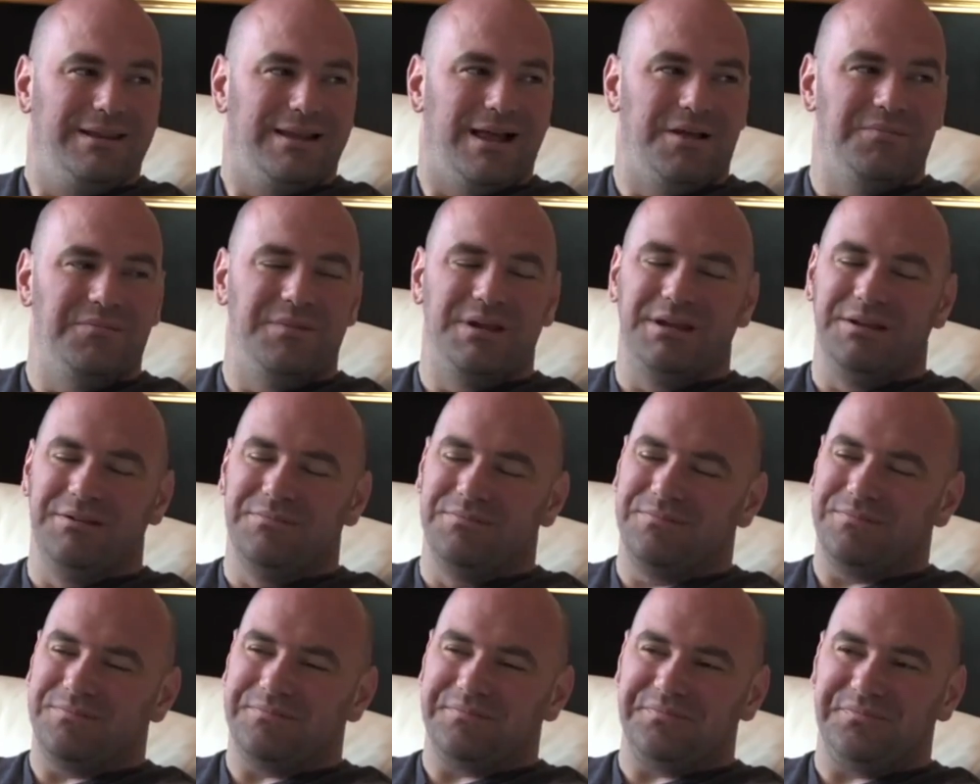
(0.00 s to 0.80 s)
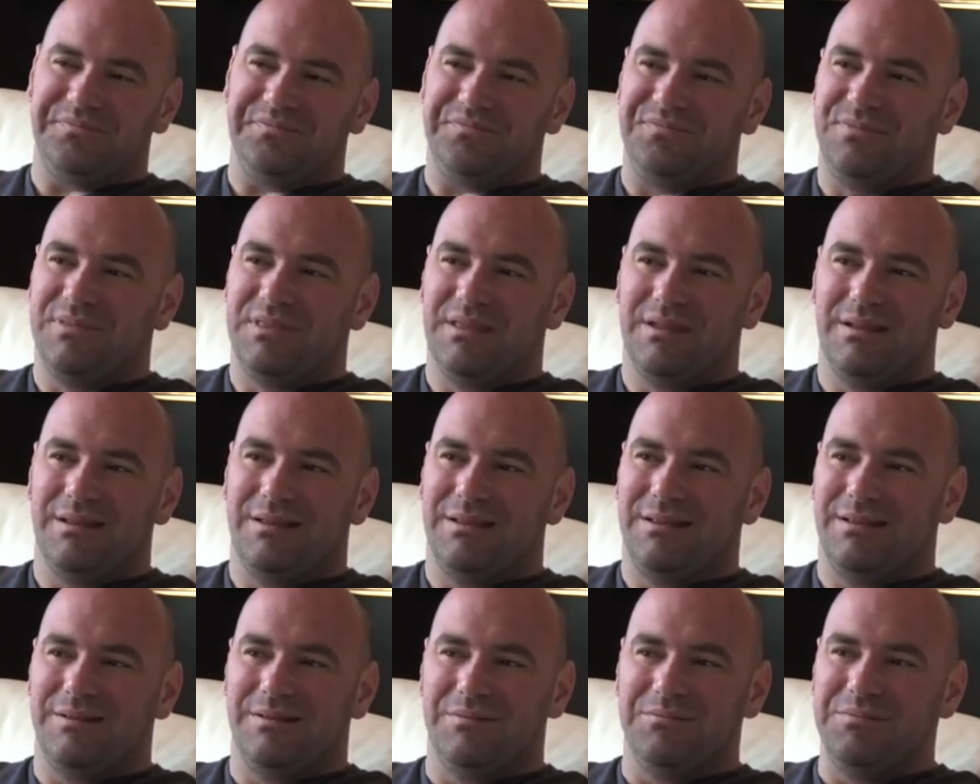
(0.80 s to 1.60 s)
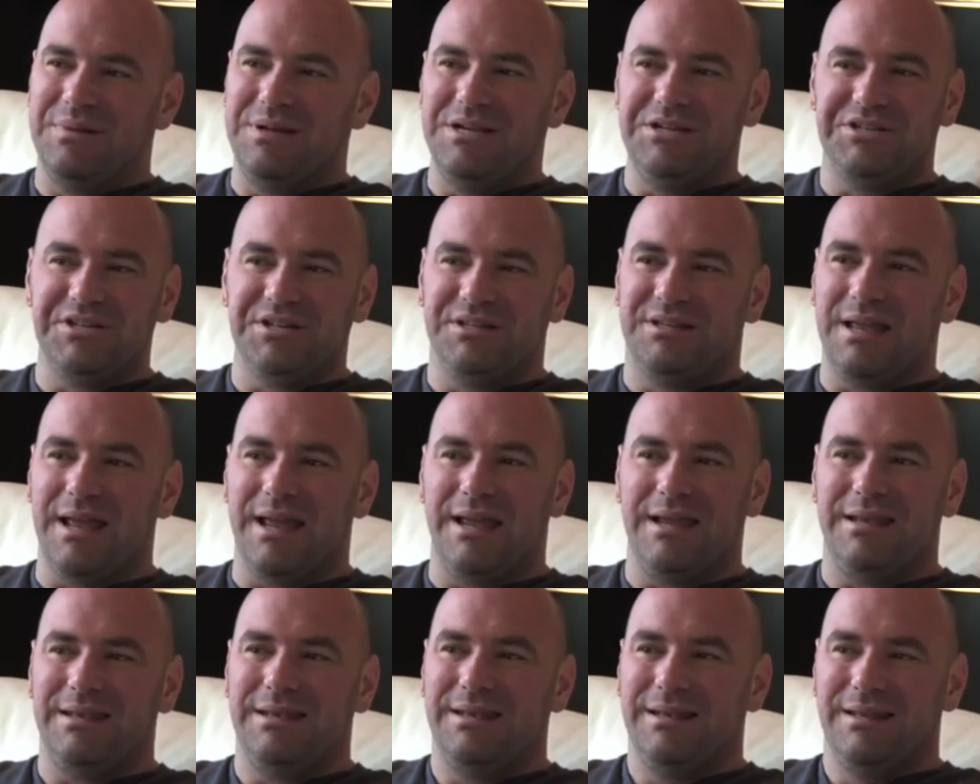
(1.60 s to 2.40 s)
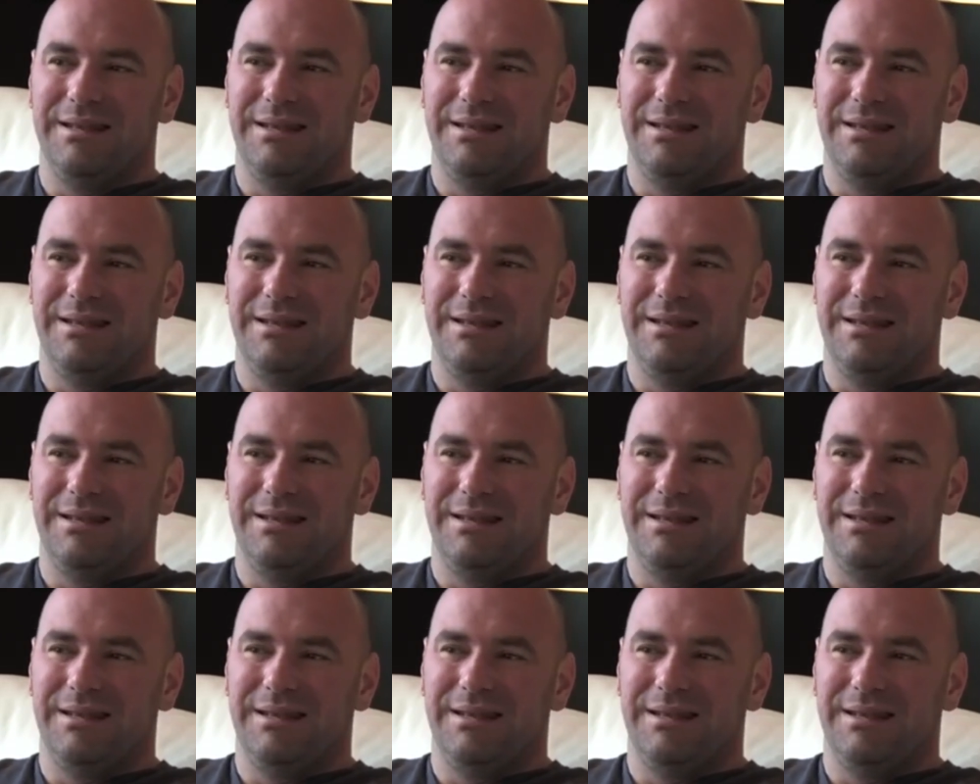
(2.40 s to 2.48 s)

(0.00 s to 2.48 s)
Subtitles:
I mean, Misha Tate,